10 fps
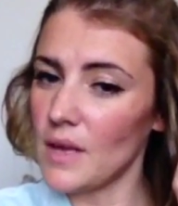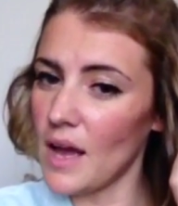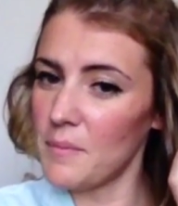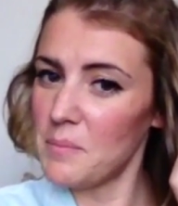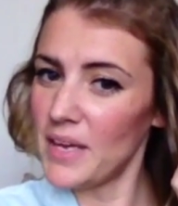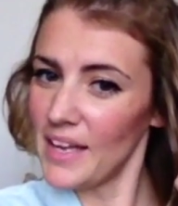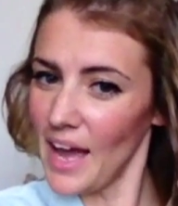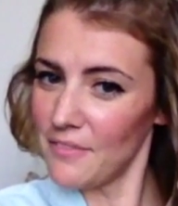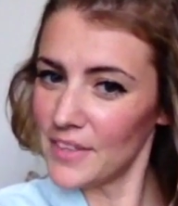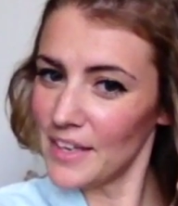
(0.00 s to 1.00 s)
I'm a big
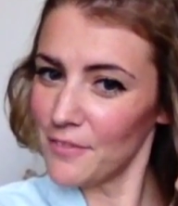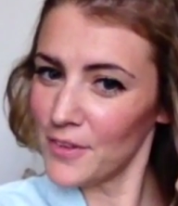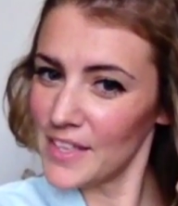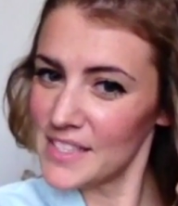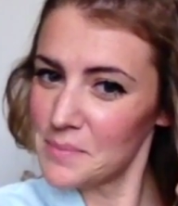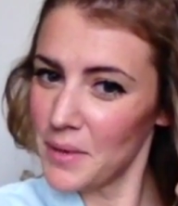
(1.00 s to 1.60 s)
advocate for this,